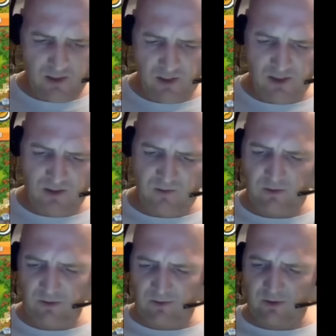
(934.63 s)
do very,
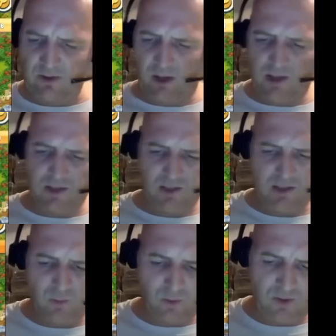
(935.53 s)
very nicely
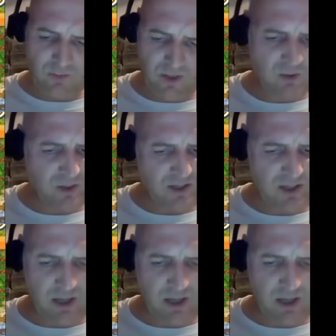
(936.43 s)
towards my twenty-eight